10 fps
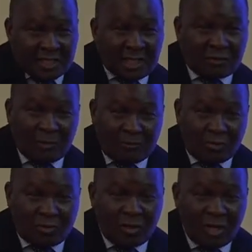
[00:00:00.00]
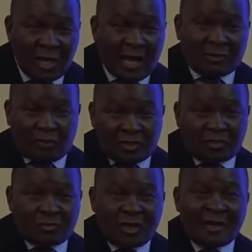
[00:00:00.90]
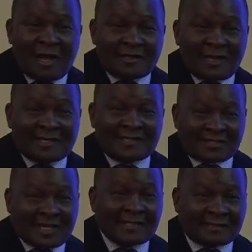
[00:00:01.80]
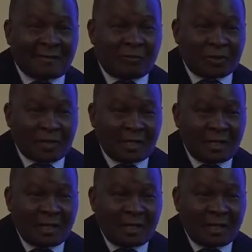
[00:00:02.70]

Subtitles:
get your book and sign somebody